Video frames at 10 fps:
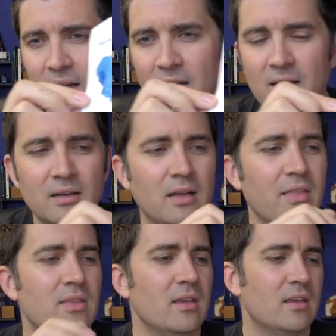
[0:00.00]
Uh, I
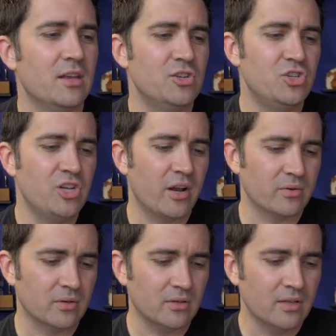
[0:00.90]
think in
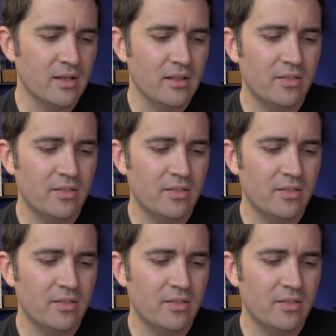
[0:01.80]
general,